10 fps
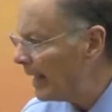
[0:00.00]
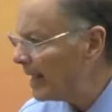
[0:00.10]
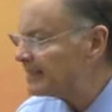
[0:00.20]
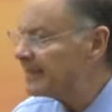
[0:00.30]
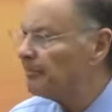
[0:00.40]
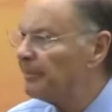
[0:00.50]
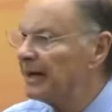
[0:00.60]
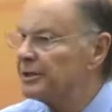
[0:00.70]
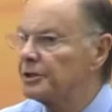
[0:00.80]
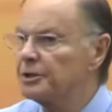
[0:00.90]
This
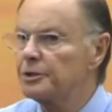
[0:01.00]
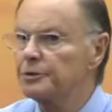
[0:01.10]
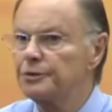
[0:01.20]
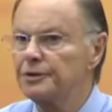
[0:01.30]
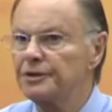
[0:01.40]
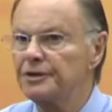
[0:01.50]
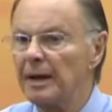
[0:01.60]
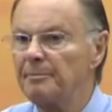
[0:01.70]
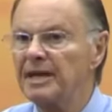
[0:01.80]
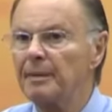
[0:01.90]
is the peace that
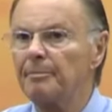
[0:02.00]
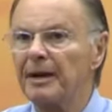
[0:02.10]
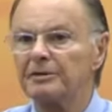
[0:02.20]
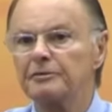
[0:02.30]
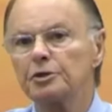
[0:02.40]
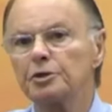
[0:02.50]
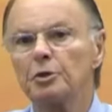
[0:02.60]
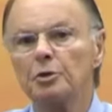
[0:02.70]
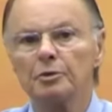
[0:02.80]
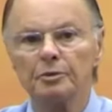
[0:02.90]
Jesus said,
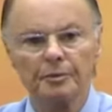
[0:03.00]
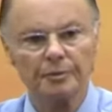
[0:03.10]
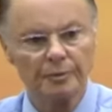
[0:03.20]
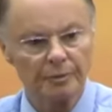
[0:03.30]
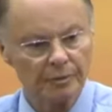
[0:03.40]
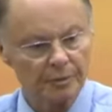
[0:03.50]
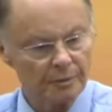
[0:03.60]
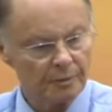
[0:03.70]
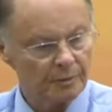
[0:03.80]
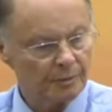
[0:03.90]
"My peace I give to
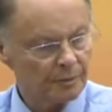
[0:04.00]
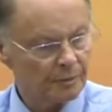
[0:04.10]
you."